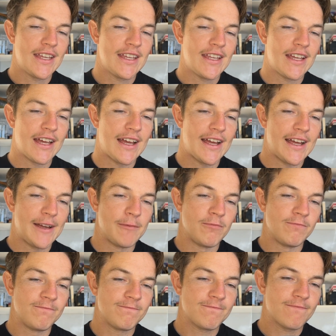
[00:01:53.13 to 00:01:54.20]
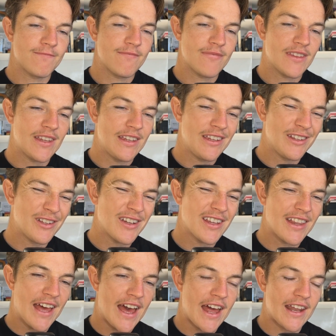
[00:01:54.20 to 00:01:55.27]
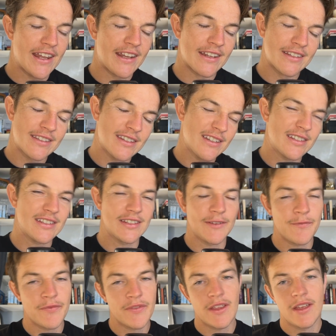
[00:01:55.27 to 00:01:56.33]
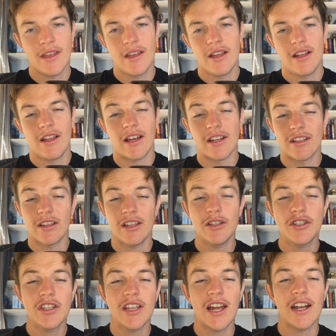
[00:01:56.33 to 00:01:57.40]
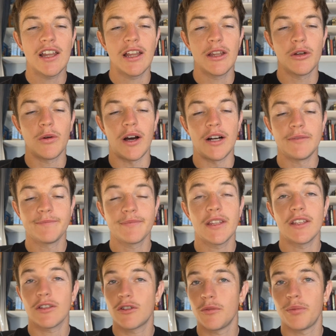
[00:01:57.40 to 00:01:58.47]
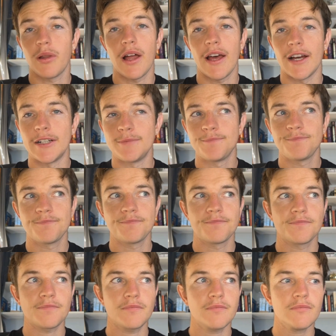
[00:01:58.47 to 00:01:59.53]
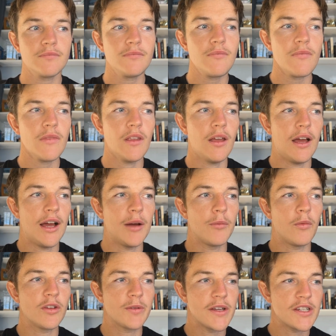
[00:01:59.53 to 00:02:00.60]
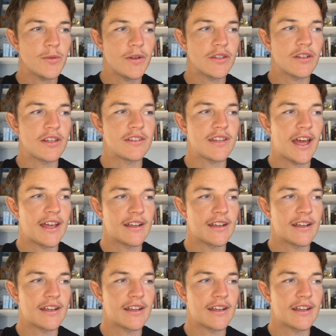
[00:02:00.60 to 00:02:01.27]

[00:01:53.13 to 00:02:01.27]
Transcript: you look at that, it's just like Leilua is a good player, especially when he's on his day and